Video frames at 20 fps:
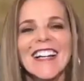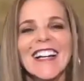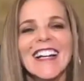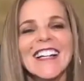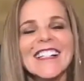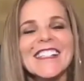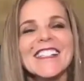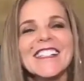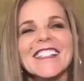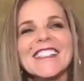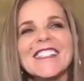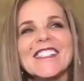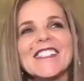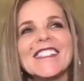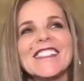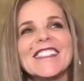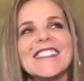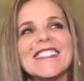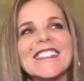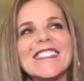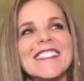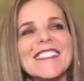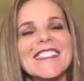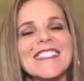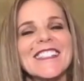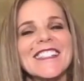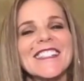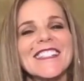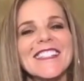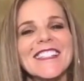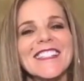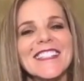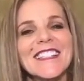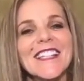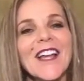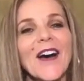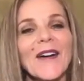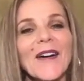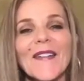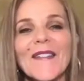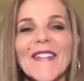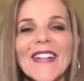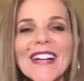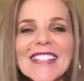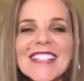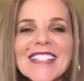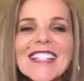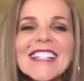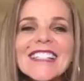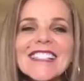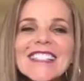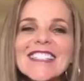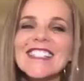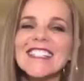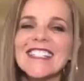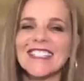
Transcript: that was stupid. Um, But yeah,